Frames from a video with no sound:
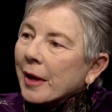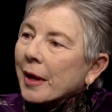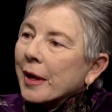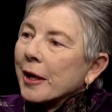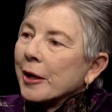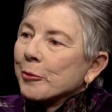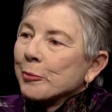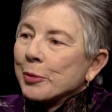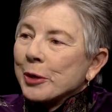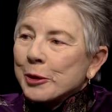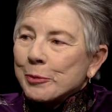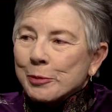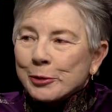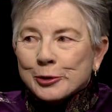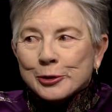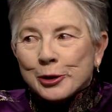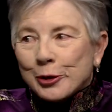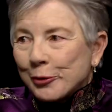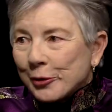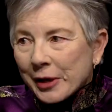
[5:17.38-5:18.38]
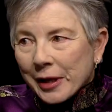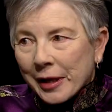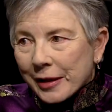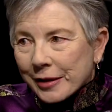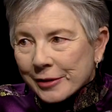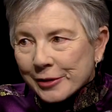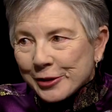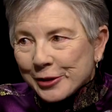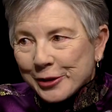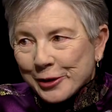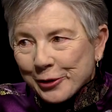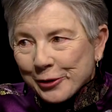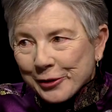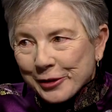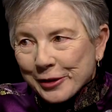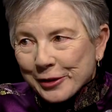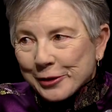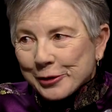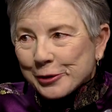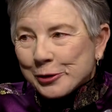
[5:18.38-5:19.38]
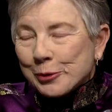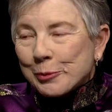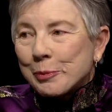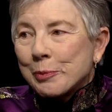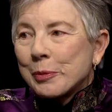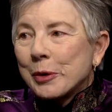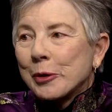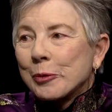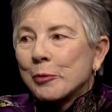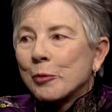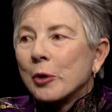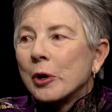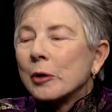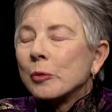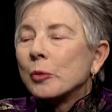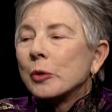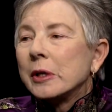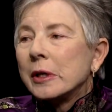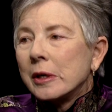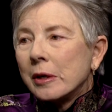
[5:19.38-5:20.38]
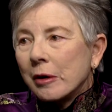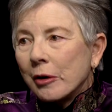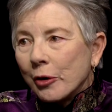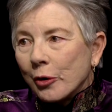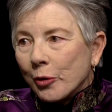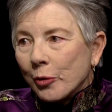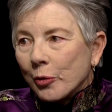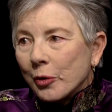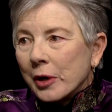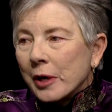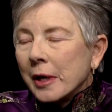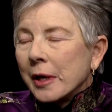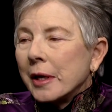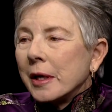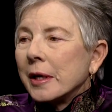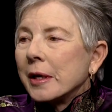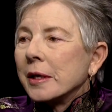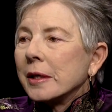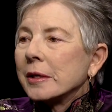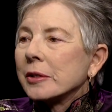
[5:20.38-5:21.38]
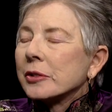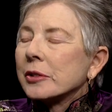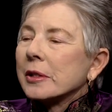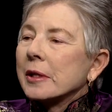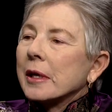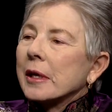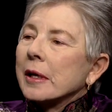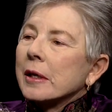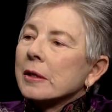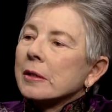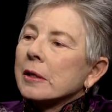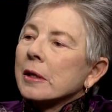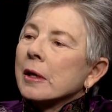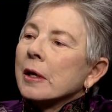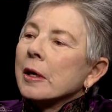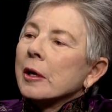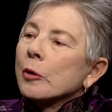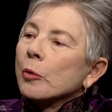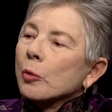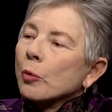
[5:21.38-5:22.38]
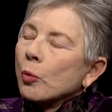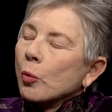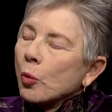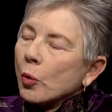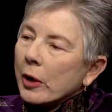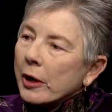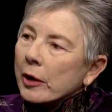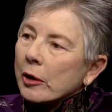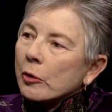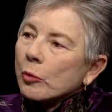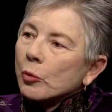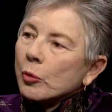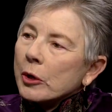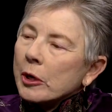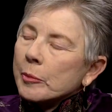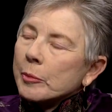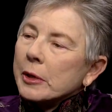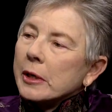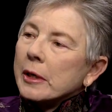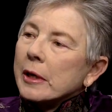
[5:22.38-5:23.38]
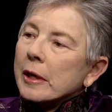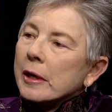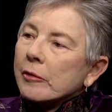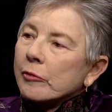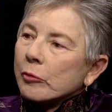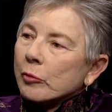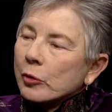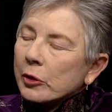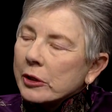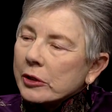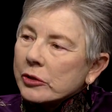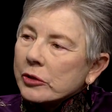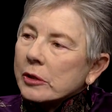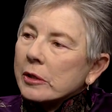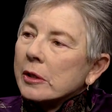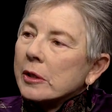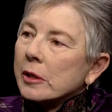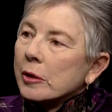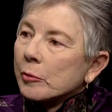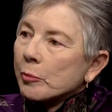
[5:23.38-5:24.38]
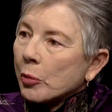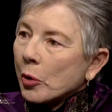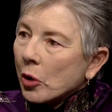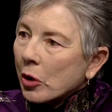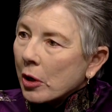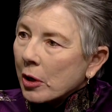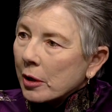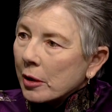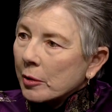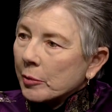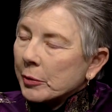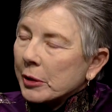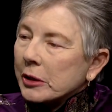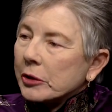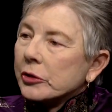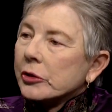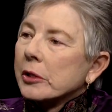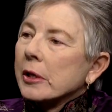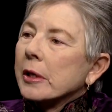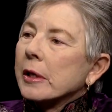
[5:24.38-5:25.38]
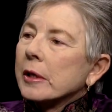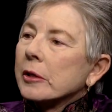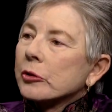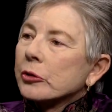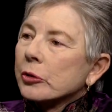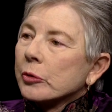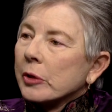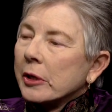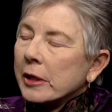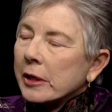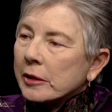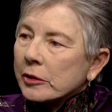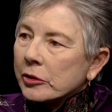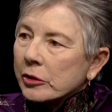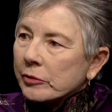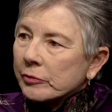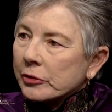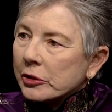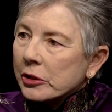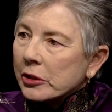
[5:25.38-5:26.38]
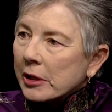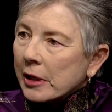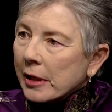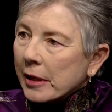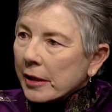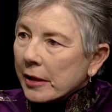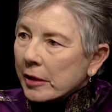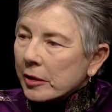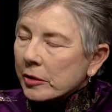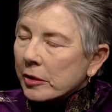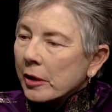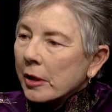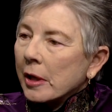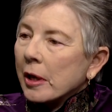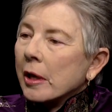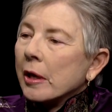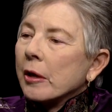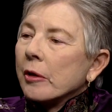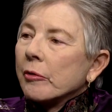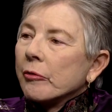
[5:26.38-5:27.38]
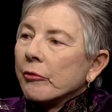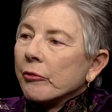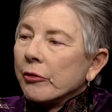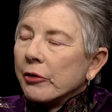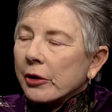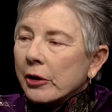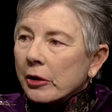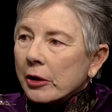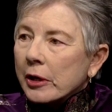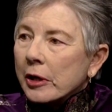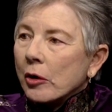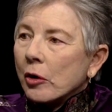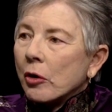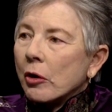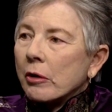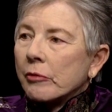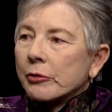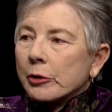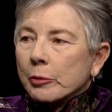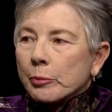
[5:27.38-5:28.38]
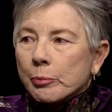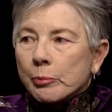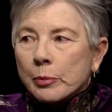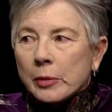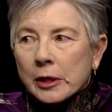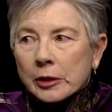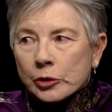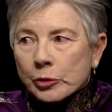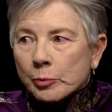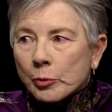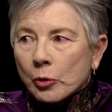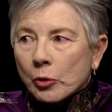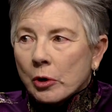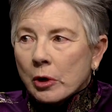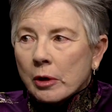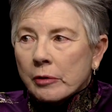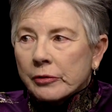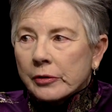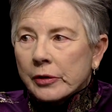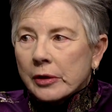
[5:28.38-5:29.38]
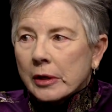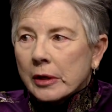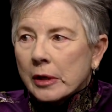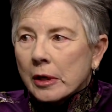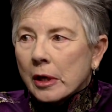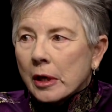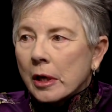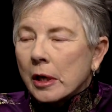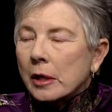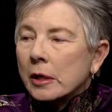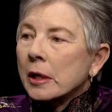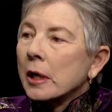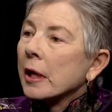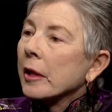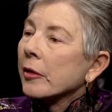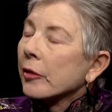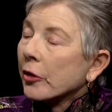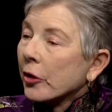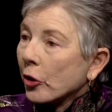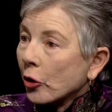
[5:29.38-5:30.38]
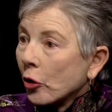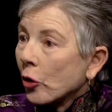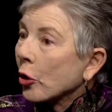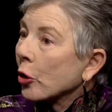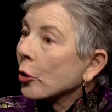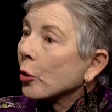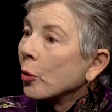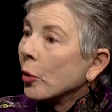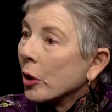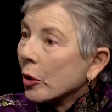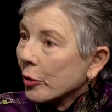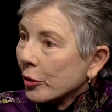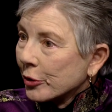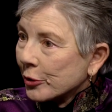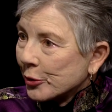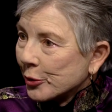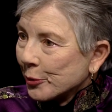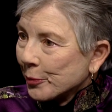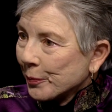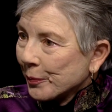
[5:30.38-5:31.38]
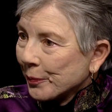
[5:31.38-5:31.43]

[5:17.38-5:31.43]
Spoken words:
and people don't like to hear this, but what we know is that where women have risen in parliaments and to heads of state, very often, much more often than not, there are quotas.